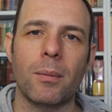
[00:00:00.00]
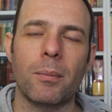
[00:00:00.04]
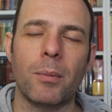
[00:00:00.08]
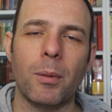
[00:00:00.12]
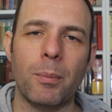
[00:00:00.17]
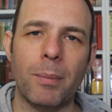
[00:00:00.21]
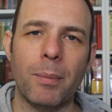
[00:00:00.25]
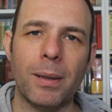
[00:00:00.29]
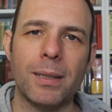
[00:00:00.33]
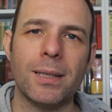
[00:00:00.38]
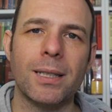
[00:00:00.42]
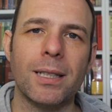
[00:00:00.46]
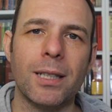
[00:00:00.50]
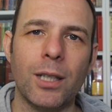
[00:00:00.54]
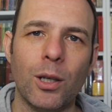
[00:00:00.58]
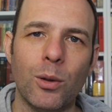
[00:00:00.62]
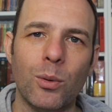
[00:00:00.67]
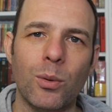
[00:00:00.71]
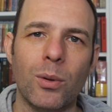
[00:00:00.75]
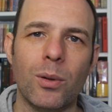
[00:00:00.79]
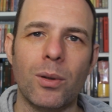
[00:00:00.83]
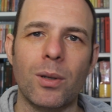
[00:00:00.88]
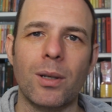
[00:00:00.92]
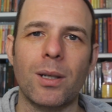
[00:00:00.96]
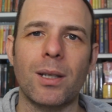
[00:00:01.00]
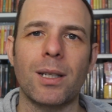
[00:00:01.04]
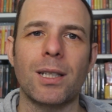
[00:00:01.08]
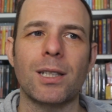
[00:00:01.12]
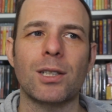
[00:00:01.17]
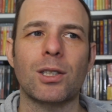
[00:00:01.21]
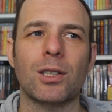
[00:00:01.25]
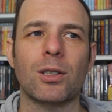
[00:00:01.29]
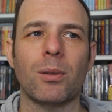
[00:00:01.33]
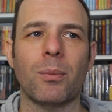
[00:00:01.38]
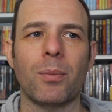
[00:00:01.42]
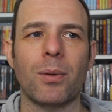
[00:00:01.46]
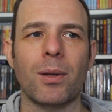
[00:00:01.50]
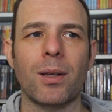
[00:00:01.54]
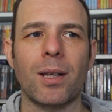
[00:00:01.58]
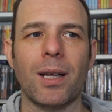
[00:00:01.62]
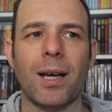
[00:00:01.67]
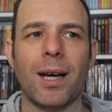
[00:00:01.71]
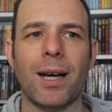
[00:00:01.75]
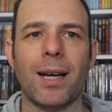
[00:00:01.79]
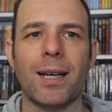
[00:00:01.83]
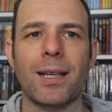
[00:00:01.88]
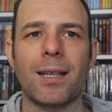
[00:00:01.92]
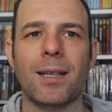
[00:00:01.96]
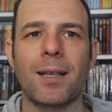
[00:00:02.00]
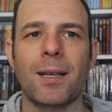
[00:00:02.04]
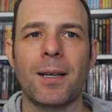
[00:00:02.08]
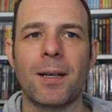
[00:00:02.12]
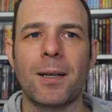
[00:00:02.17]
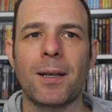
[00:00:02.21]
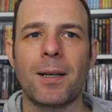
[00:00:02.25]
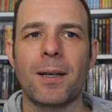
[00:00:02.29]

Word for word: but missing out is something that I